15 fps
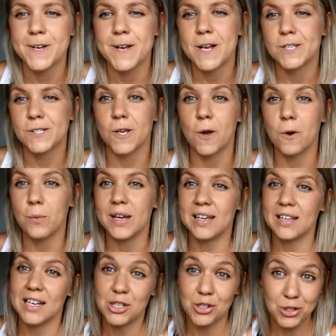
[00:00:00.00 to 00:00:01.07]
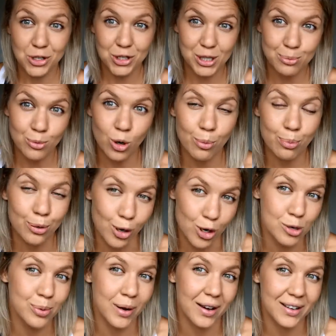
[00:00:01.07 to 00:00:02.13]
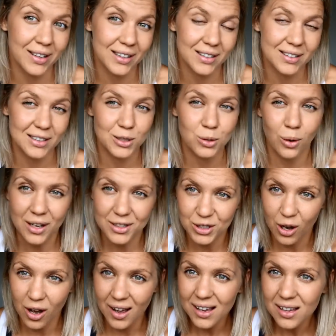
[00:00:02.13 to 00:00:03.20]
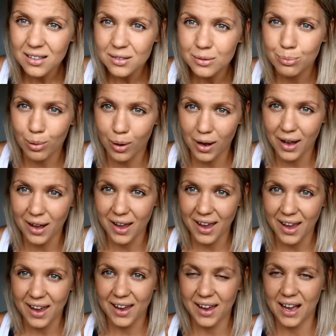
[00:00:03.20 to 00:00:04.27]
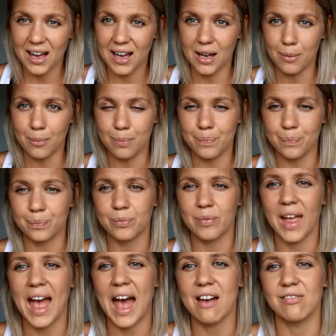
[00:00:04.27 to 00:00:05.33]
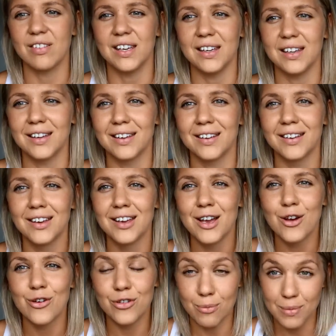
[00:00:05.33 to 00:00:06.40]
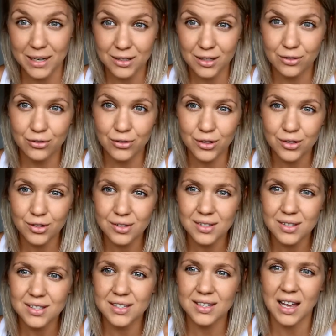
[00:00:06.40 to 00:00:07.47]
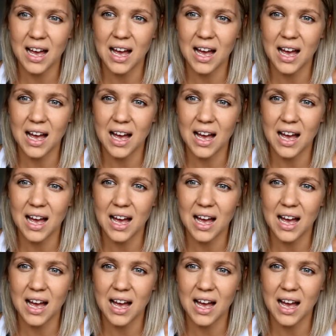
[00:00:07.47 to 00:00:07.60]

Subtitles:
So we can introduce more probiotics into our diet by having fermented foods,